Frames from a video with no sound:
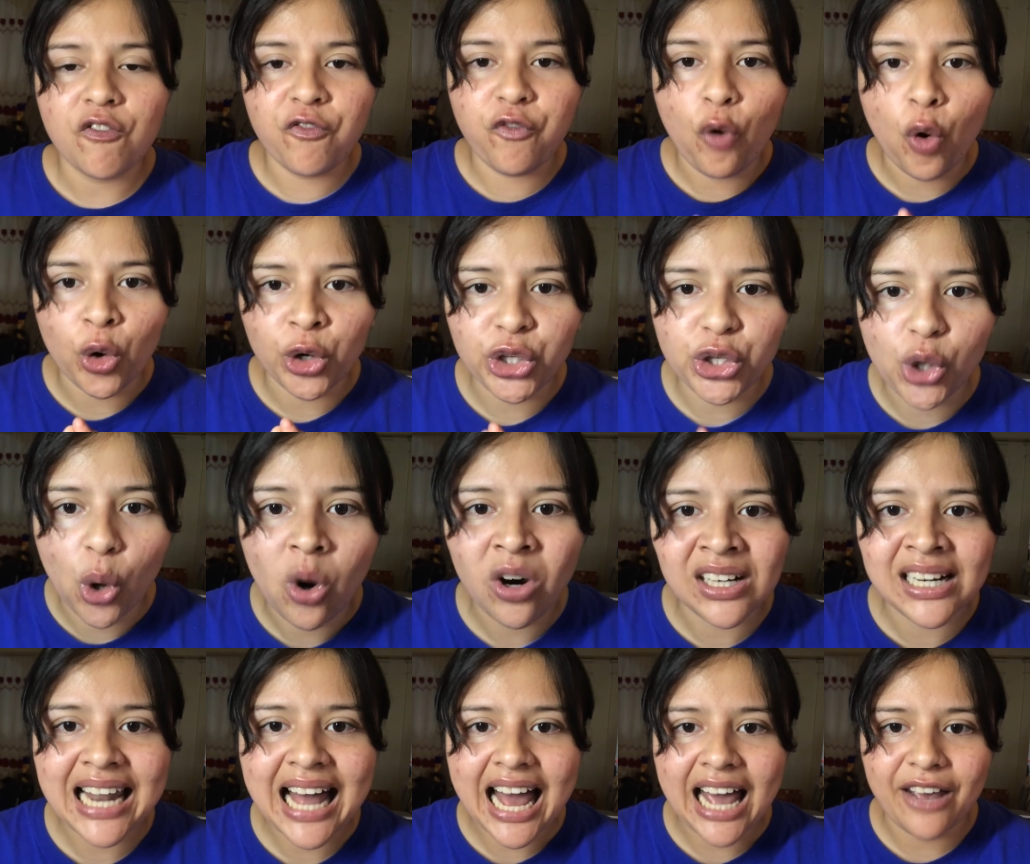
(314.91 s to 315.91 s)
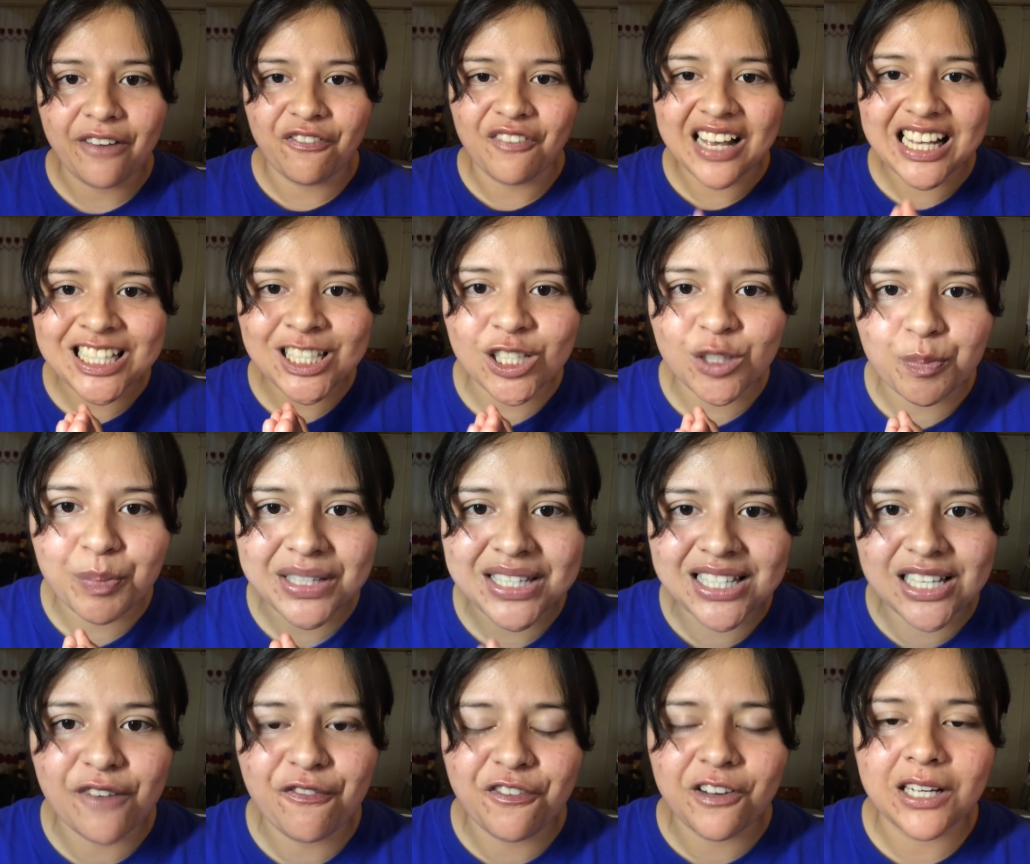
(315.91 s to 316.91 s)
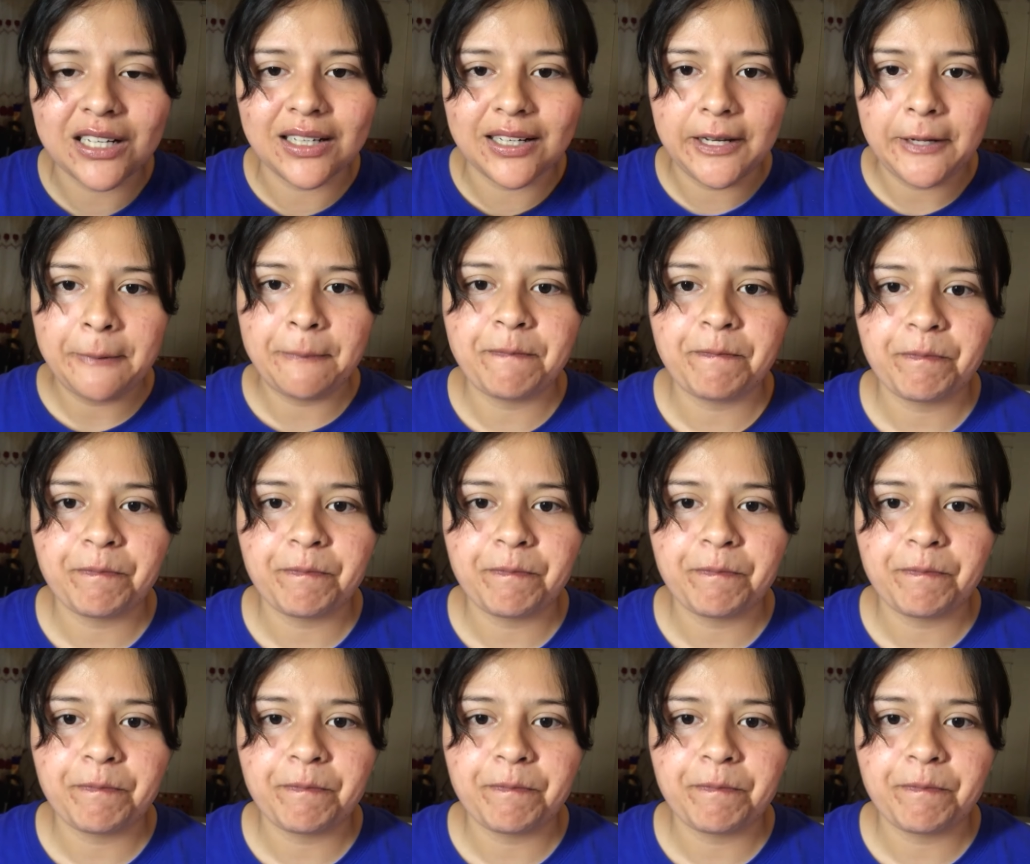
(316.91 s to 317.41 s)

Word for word: for your life specifically,